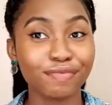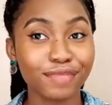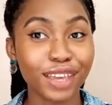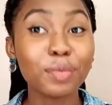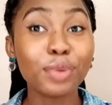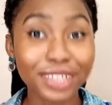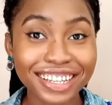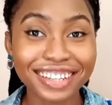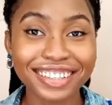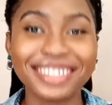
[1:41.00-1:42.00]

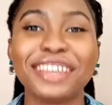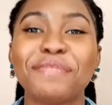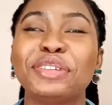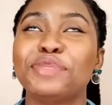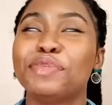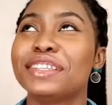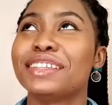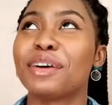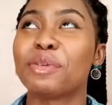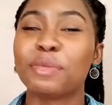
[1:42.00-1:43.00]
important, let me just put it
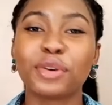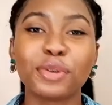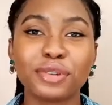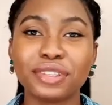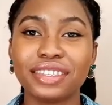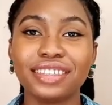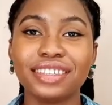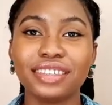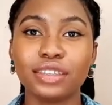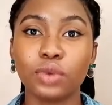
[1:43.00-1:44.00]
that way, because
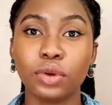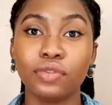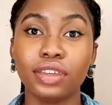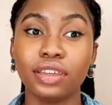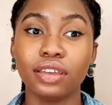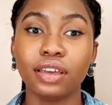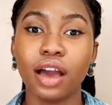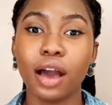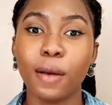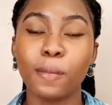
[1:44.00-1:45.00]
this is one of
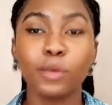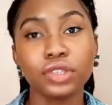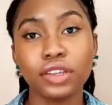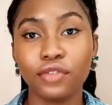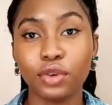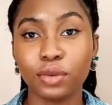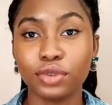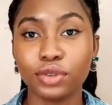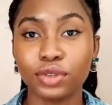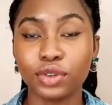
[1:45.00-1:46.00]
the most affordable
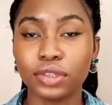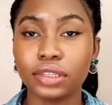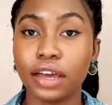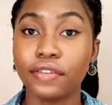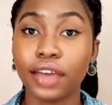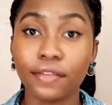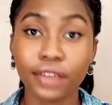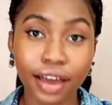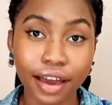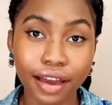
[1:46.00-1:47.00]
sunscreens I've ever
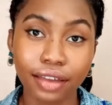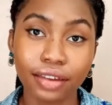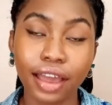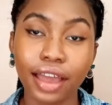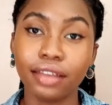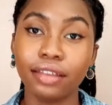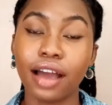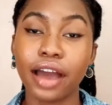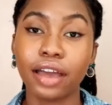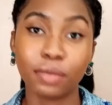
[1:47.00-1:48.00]
had, and
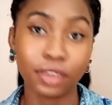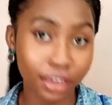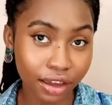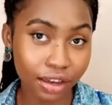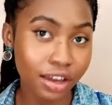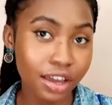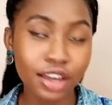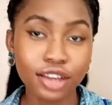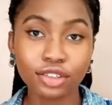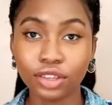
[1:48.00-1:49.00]
I am here
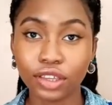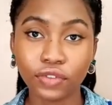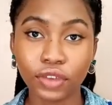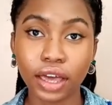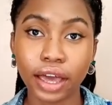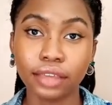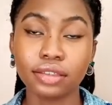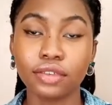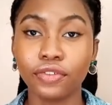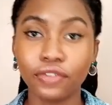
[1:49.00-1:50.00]
to give you guys
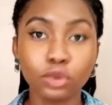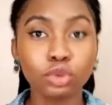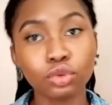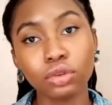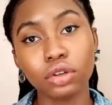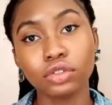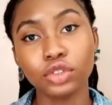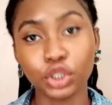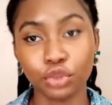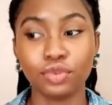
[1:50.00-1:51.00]
the full
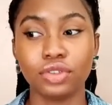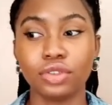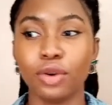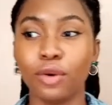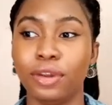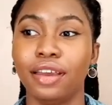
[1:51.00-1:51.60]
juice on